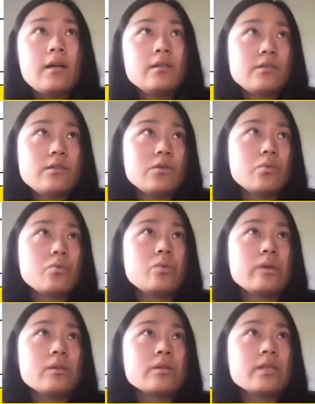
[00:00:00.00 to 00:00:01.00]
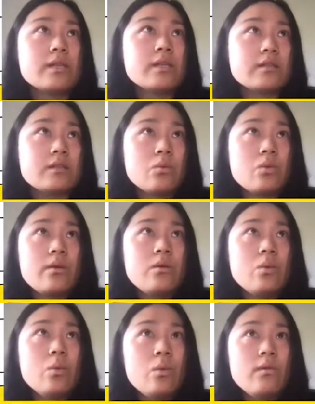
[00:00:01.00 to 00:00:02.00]
So we're looking at
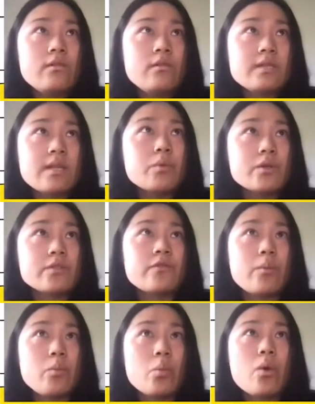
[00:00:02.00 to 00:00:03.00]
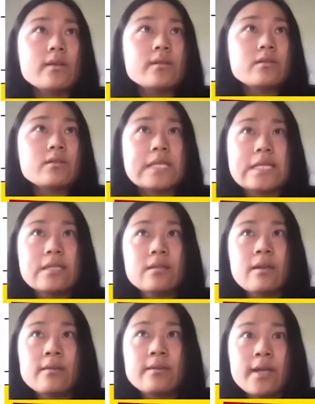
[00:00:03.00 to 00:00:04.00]
samples from 1,
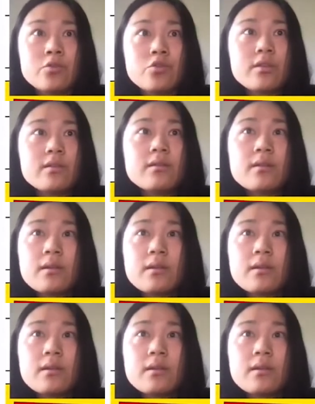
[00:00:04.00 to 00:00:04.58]
10, and 100.